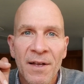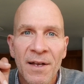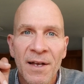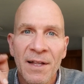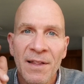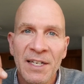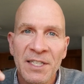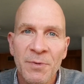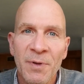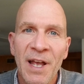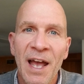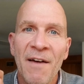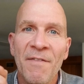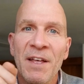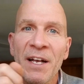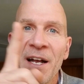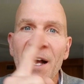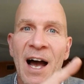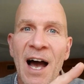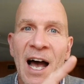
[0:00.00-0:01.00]
unless we have the
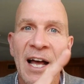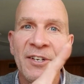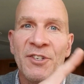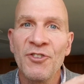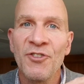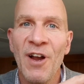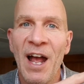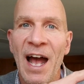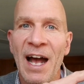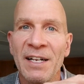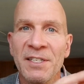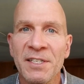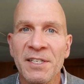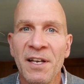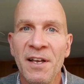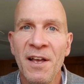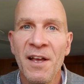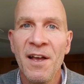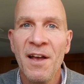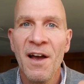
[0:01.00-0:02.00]
contrast
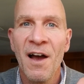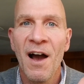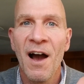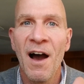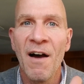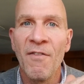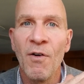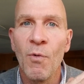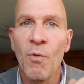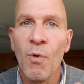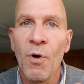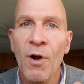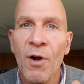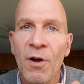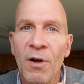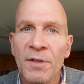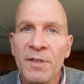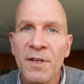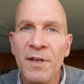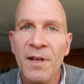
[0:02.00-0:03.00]
of a
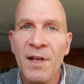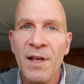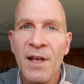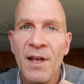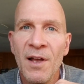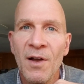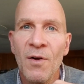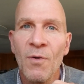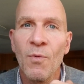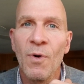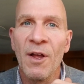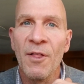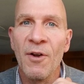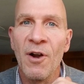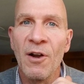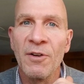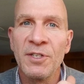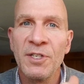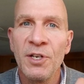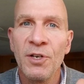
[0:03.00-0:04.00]
world where
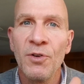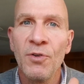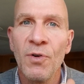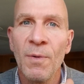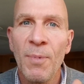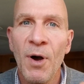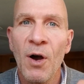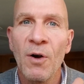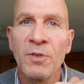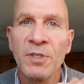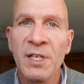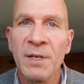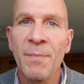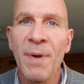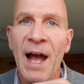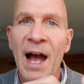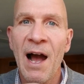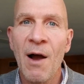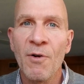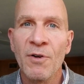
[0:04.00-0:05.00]
there are two opposing
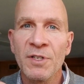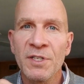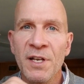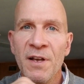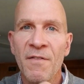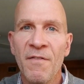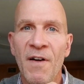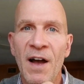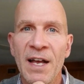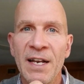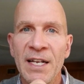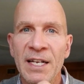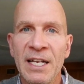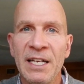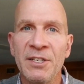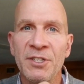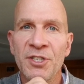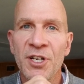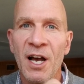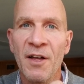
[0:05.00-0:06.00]
powers fighting
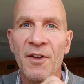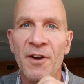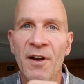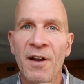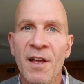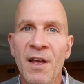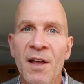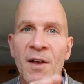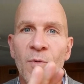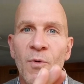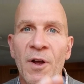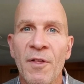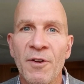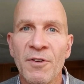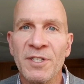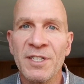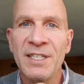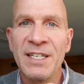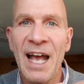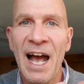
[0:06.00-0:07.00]
each other, where
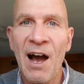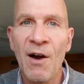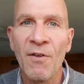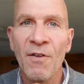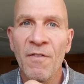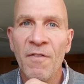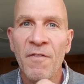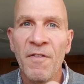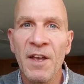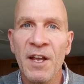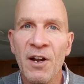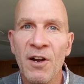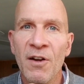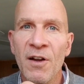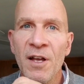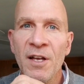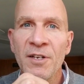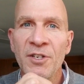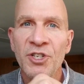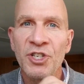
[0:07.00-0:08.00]
there's doubt, fear,
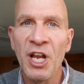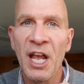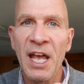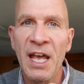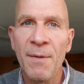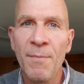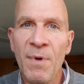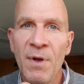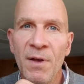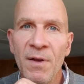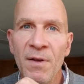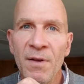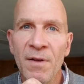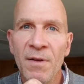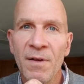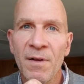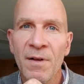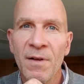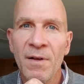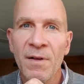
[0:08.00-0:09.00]
shame,
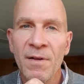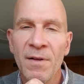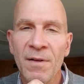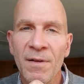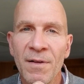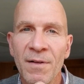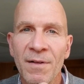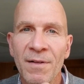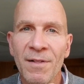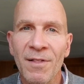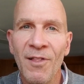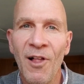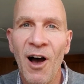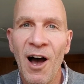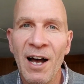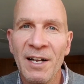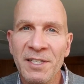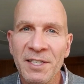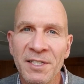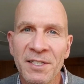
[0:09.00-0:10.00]

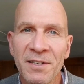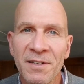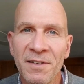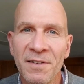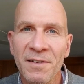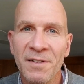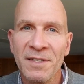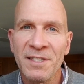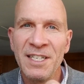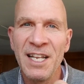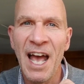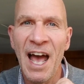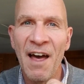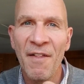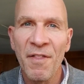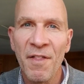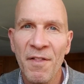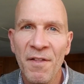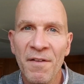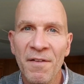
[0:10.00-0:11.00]
loss, death,